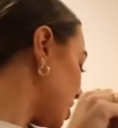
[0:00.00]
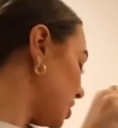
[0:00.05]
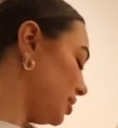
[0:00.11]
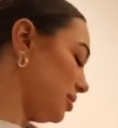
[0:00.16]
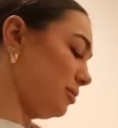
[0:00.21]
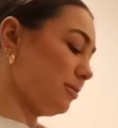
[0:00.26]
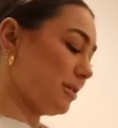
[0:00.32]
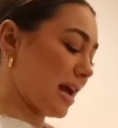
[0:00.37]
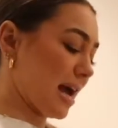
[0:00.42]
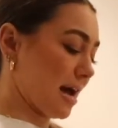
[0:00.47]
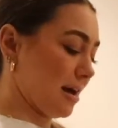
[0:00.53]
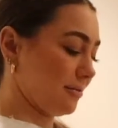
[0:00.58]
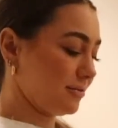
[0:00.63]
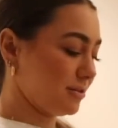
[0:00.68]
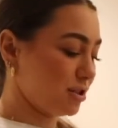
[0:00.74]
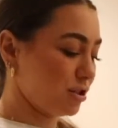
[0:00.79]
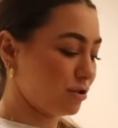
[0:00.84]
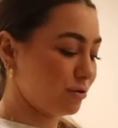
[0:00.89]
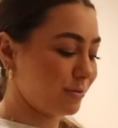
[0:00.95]
You don't
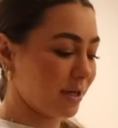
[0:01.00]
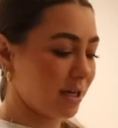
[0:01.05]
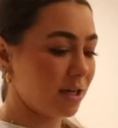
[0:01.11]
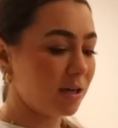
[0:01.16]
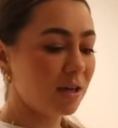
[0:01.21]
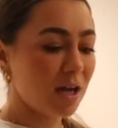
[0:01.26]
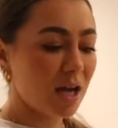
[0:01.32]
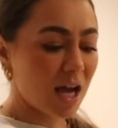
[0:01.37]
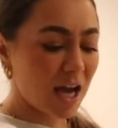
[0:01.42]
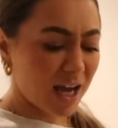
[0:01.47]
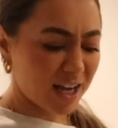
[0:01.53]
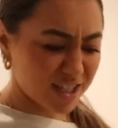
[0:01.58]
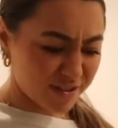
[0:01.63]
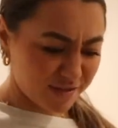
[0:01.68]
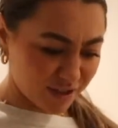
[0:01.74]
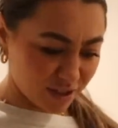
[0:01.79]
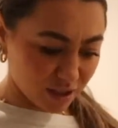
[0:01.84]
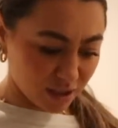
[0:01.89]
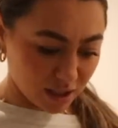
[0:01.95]
have to, but I just
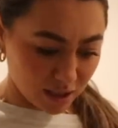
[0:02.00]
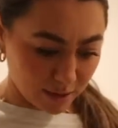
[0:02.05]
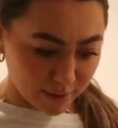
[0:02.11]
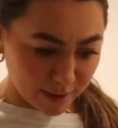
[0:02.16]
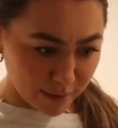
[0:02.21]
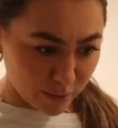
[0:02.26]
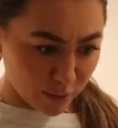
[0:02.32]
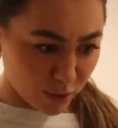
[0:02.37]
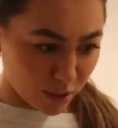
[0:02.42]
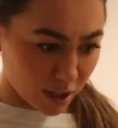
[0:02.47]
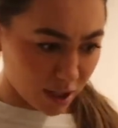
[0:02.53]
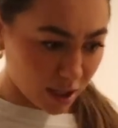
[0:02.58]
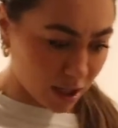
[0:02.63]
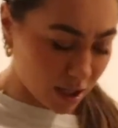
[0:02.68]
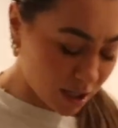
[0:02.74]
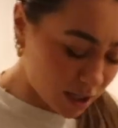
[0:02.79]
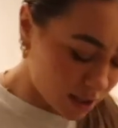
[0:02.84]
feel a little bit more